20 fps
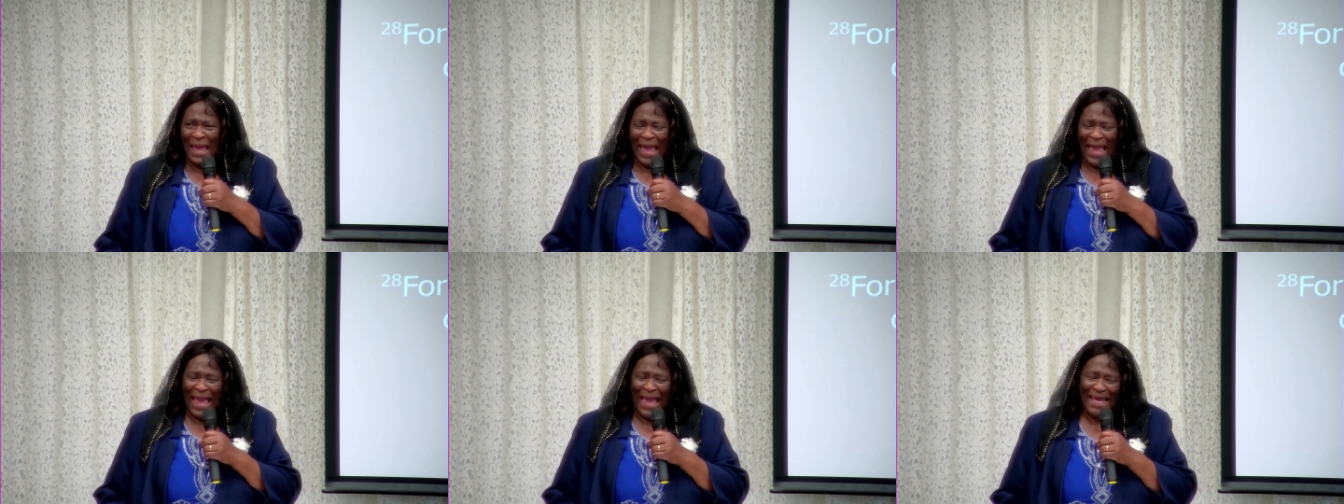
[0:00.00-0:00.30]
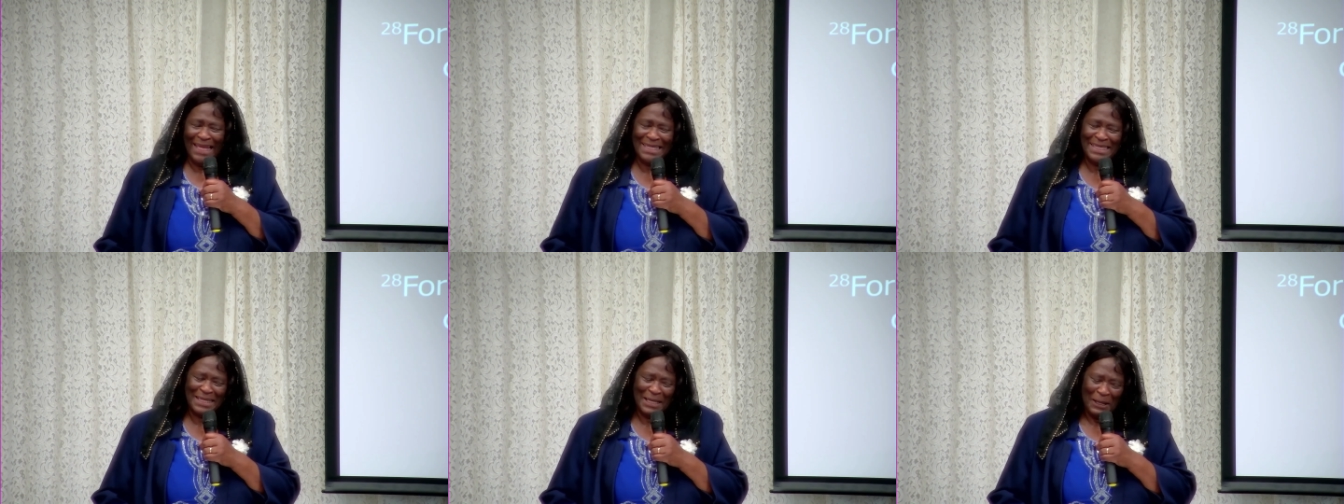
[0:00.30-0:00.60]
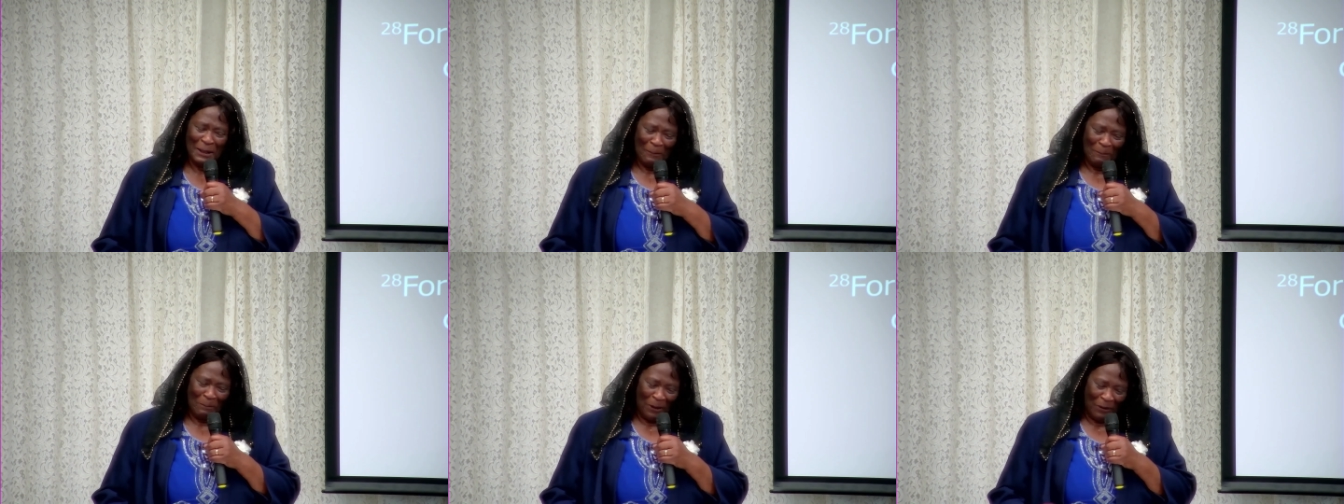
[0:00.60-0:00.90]
And,
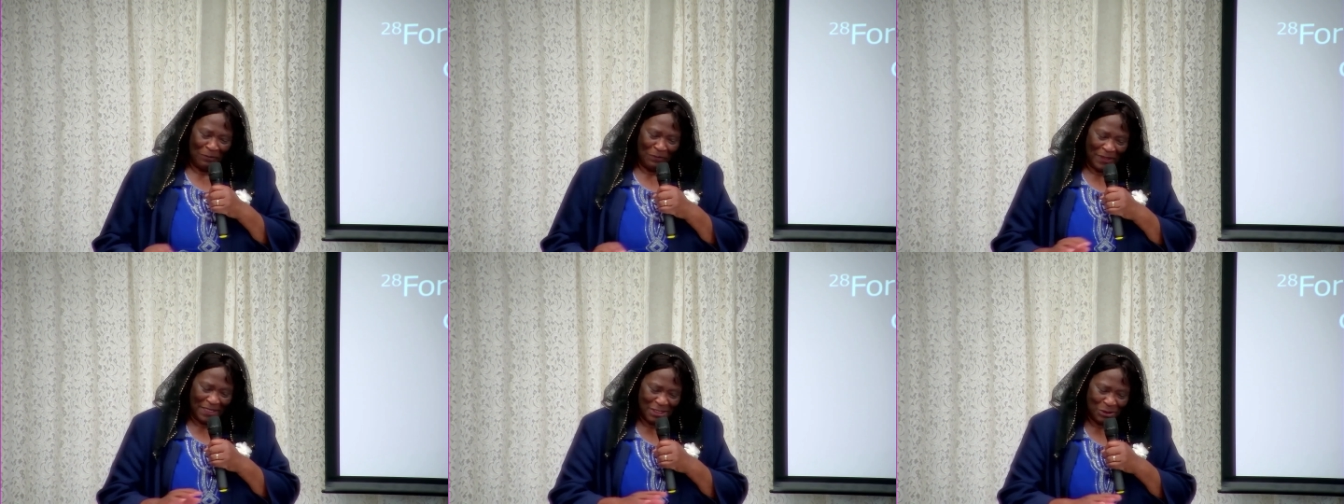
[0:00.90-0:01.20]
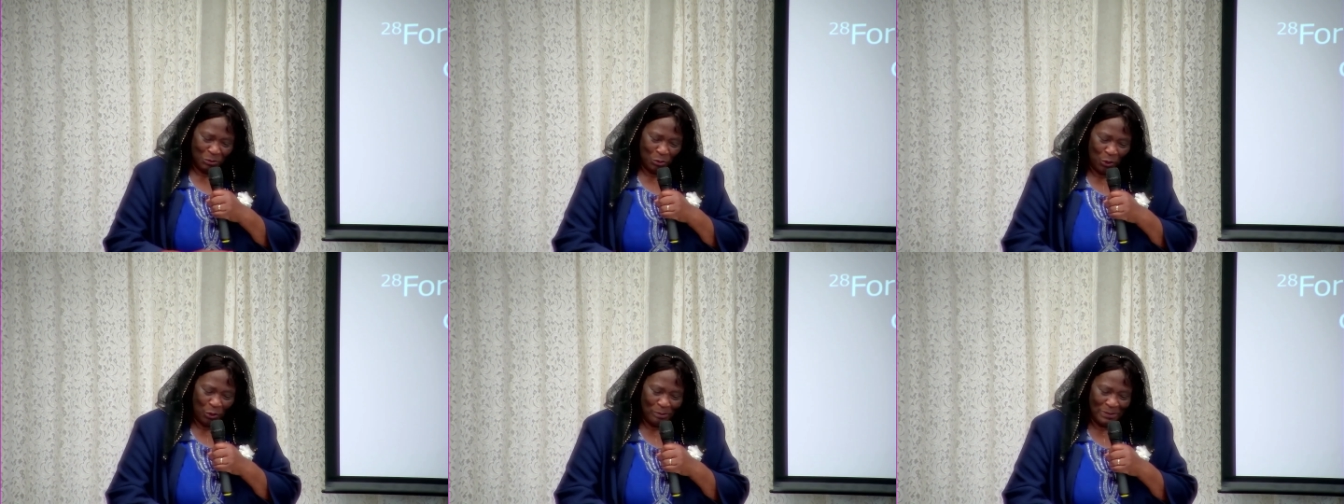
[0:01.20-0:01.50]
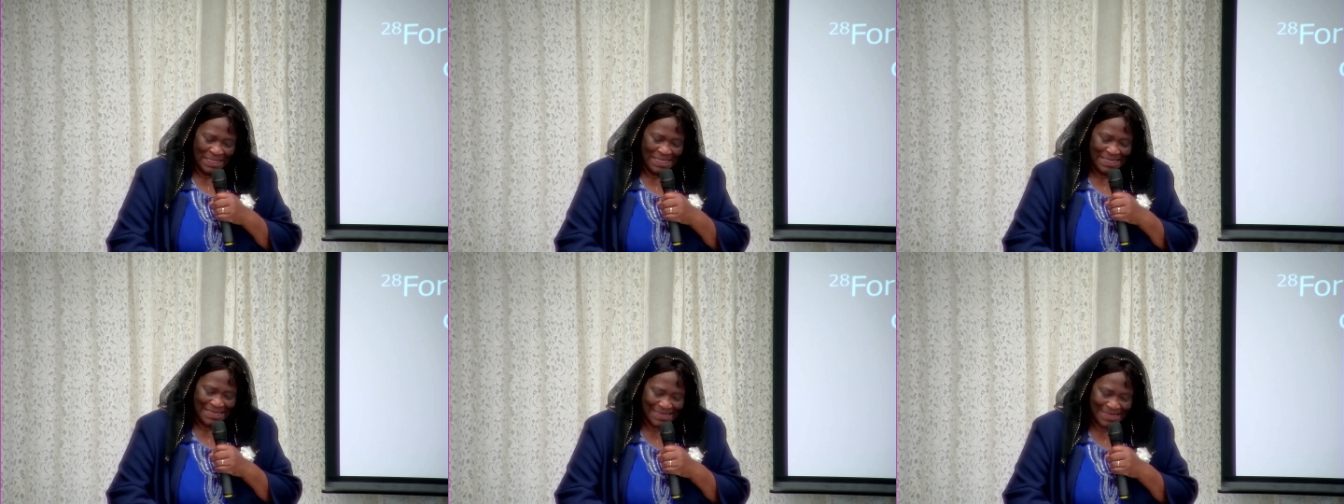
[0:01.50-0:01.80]
but this
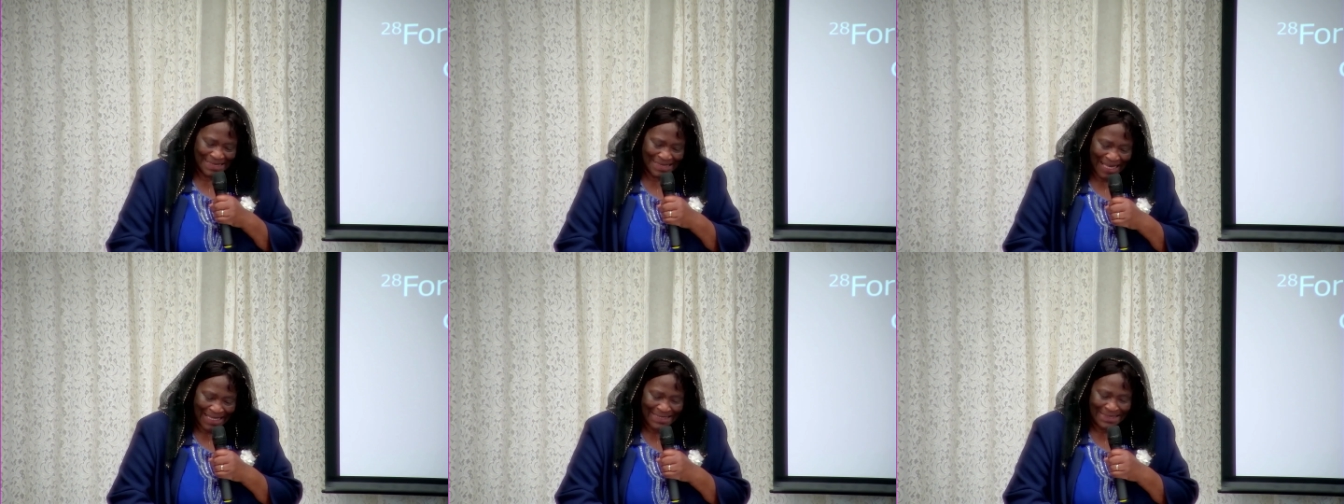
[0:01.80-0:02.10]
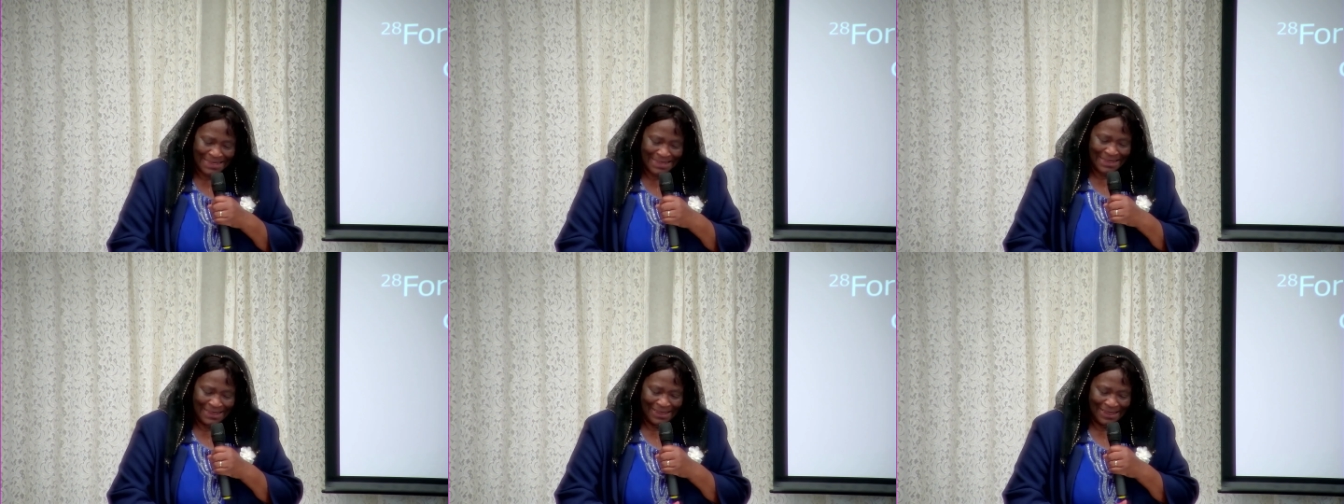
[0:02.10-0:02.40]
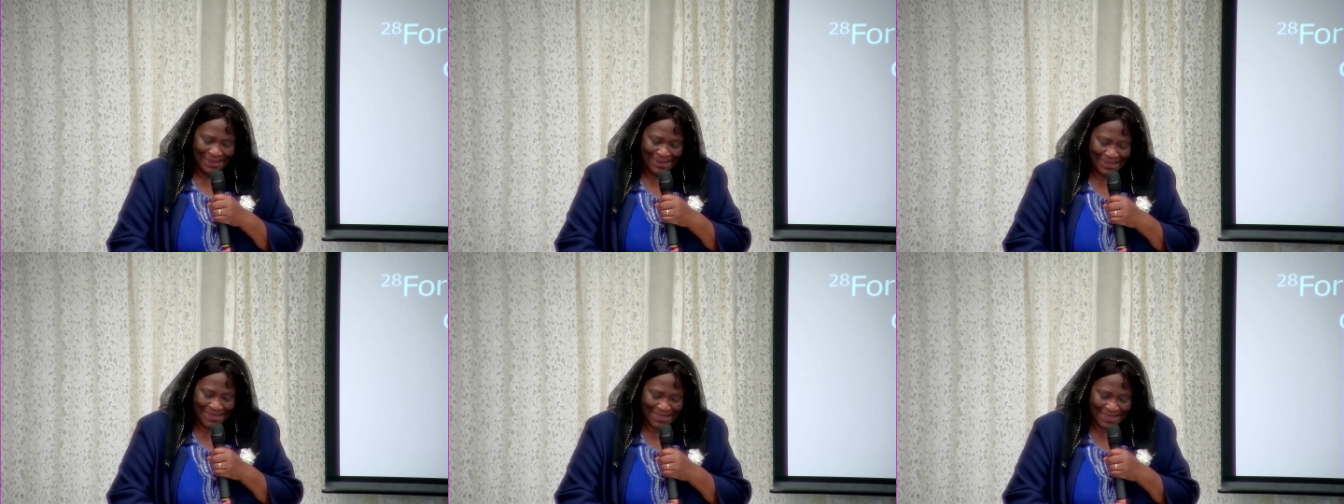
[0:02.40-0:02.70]
woman said to
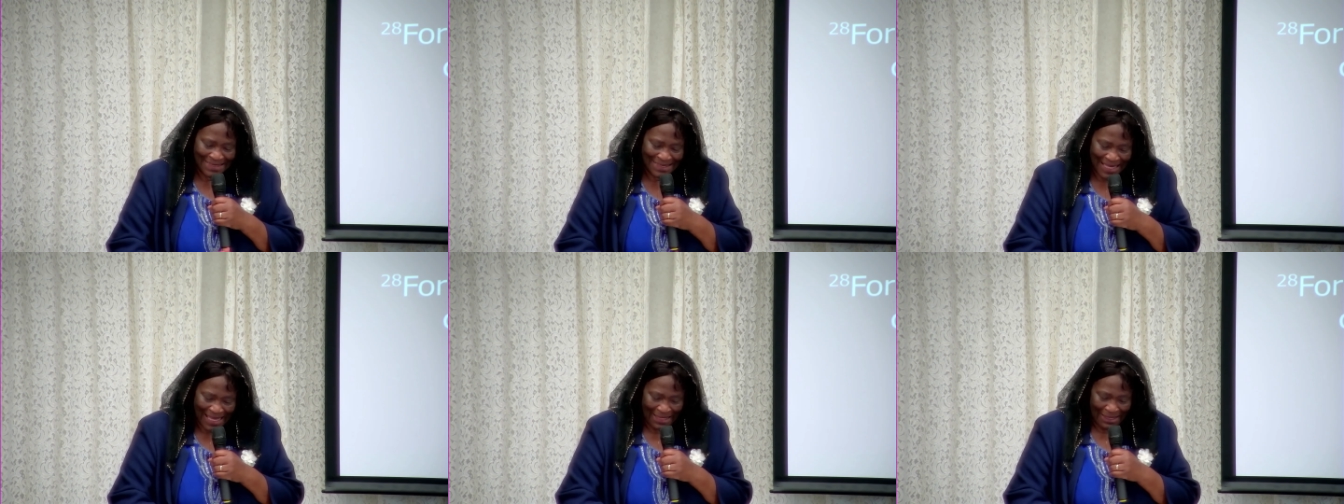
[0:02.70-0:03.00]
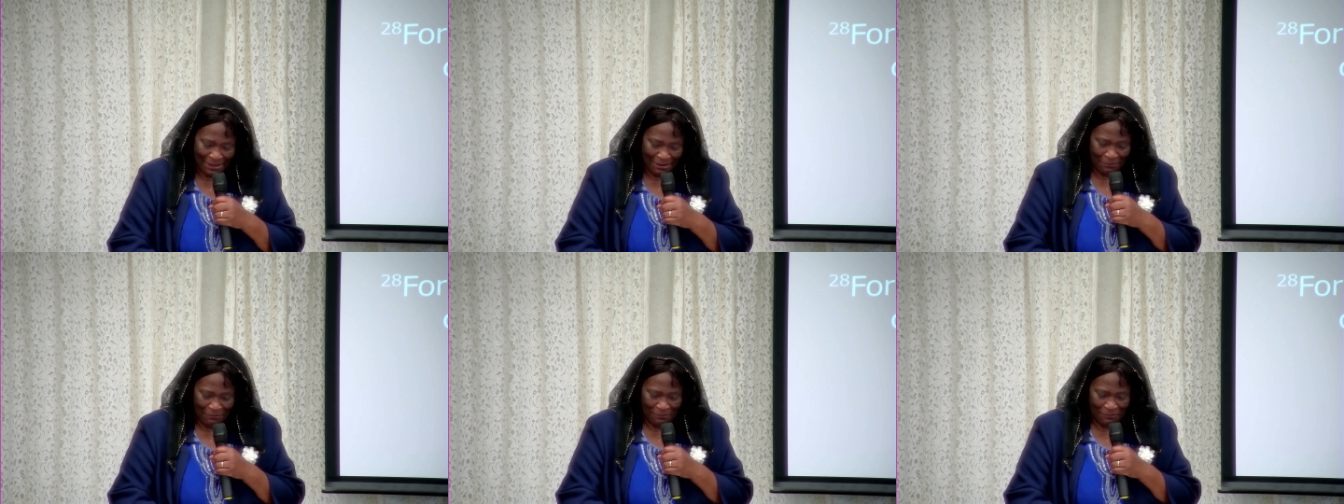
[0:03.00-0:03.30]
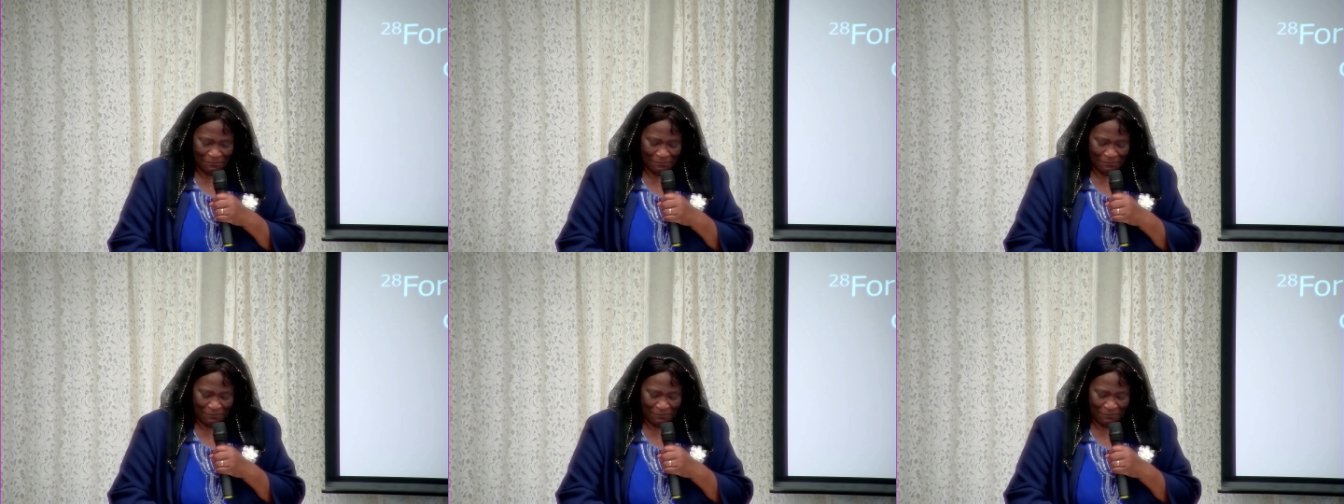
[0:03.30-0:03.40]
herself,